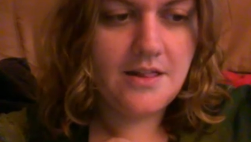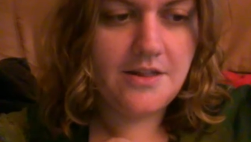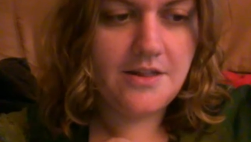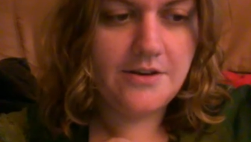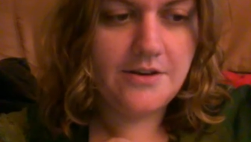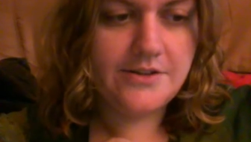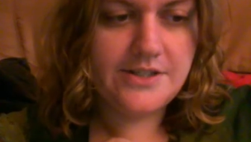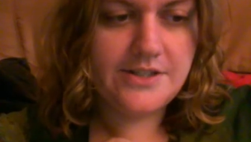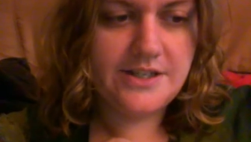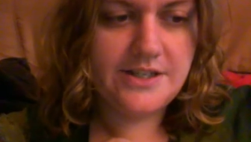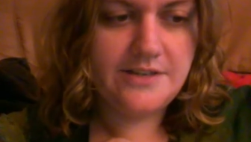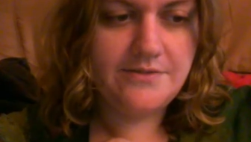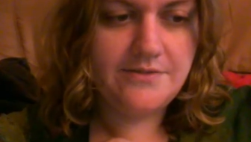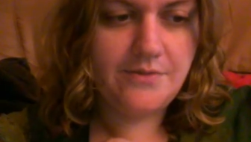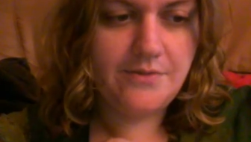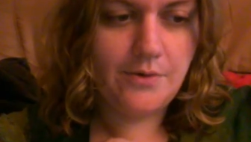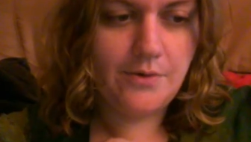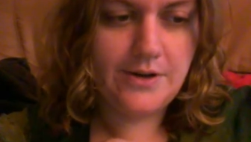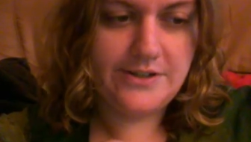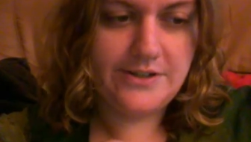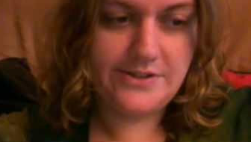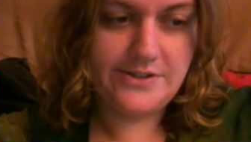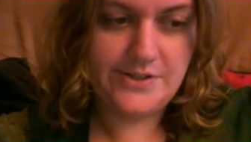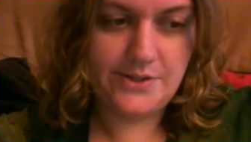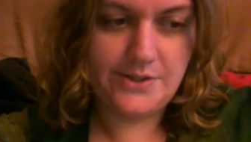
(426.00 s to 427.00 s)

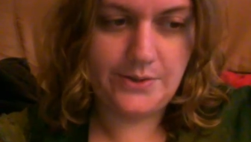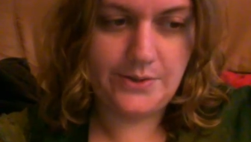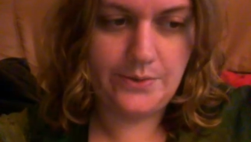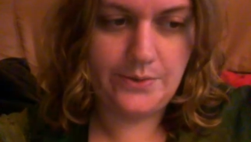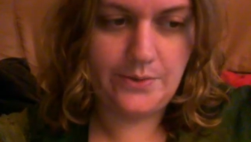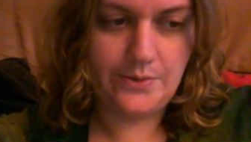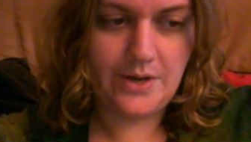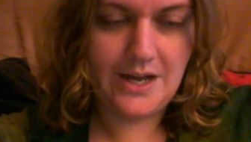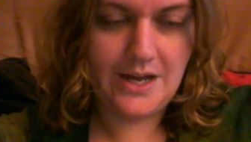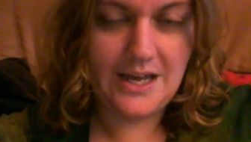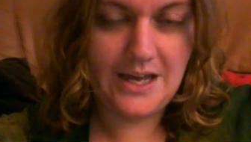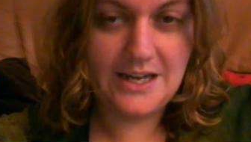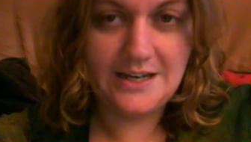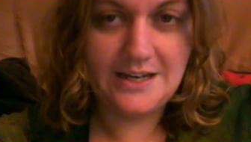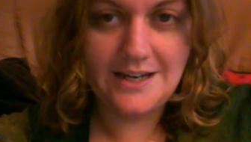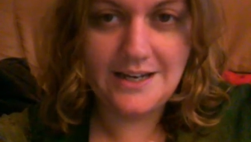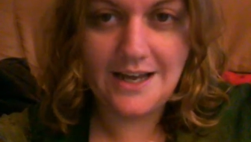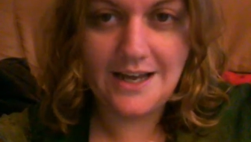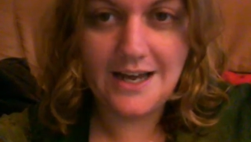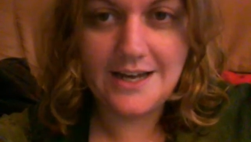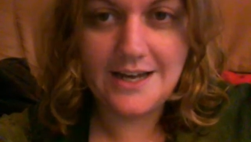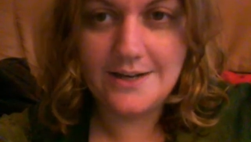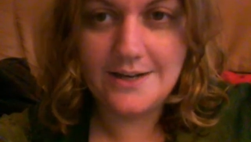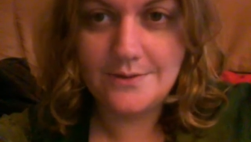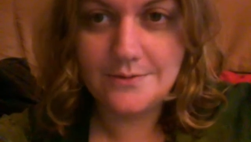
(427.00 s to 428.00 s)
1342
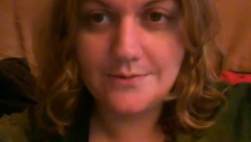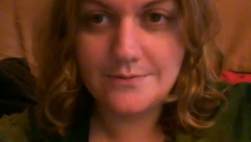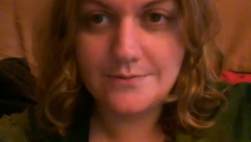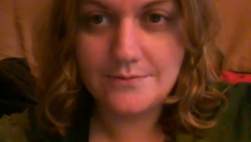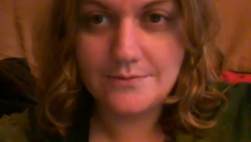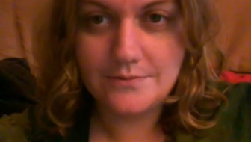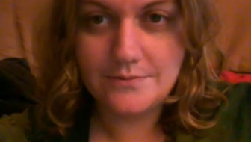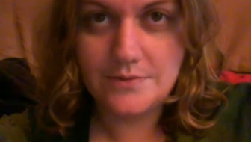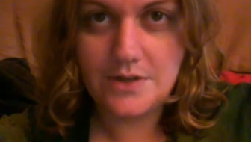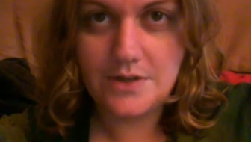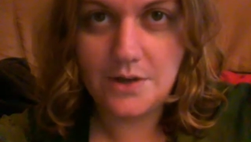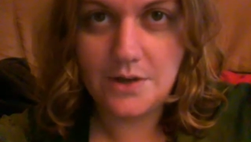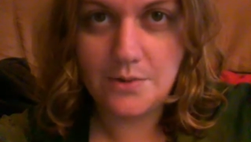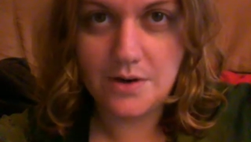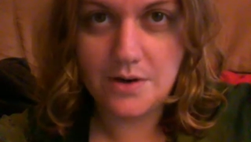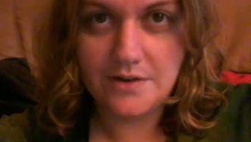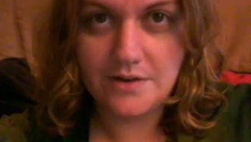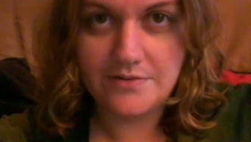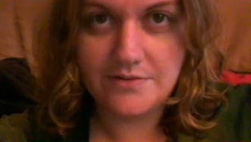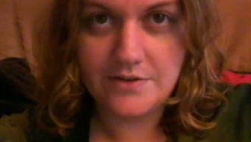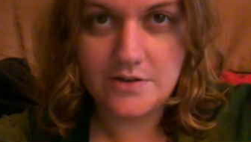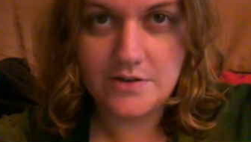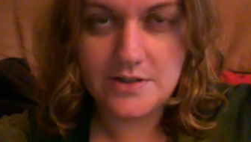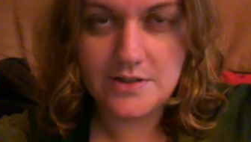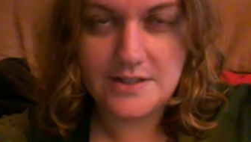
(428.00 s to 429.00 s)
and I don't know
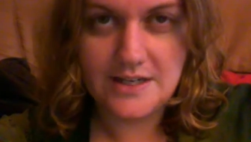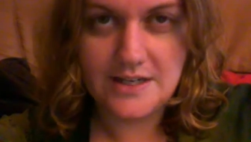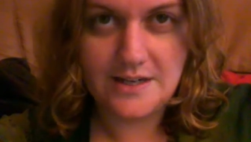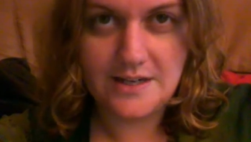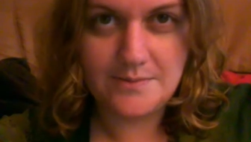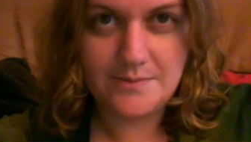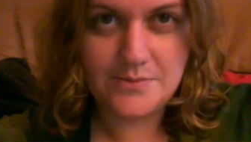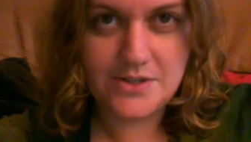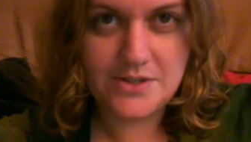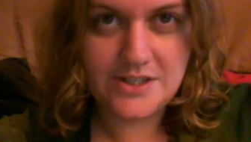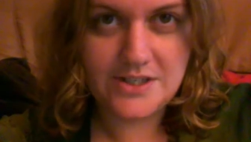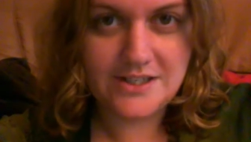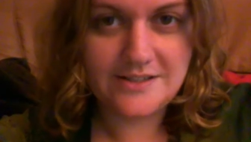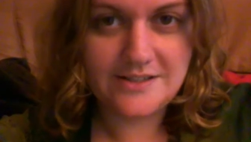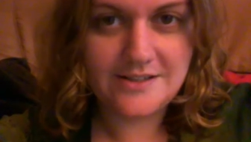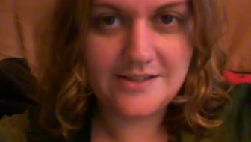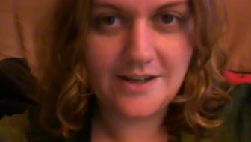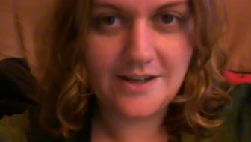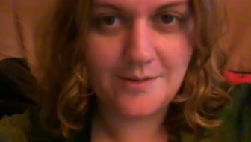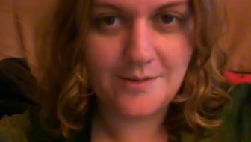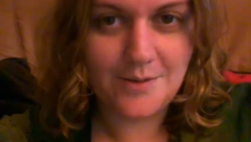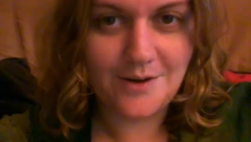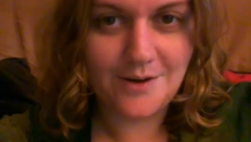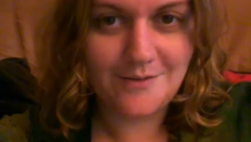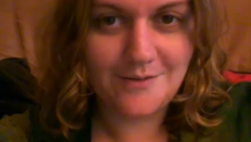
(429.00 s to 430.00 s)
her first name she didn't
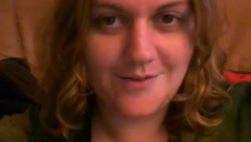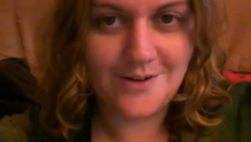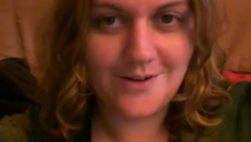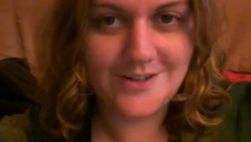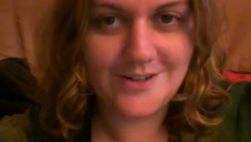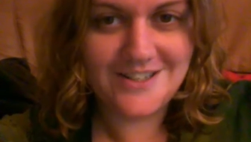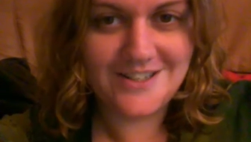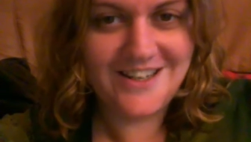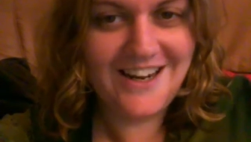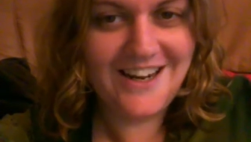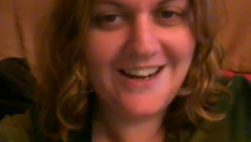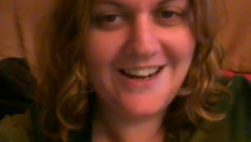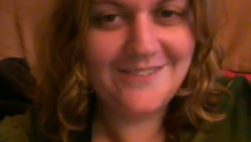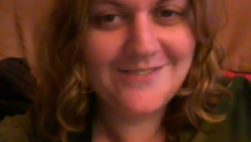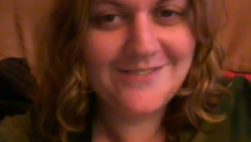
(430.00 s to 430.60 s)
tell me her first